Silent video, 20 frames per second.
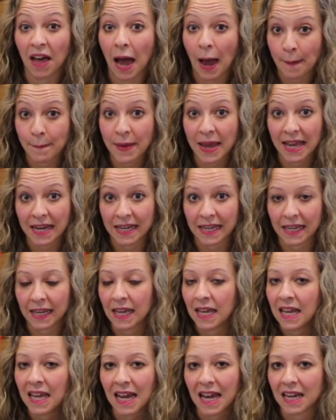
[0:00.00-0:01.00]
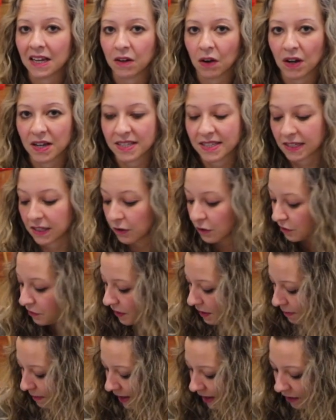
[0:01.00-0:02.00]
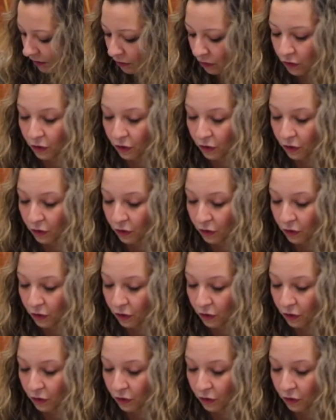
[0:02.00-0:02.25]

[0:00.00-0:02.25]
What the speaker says: that many and not a single female,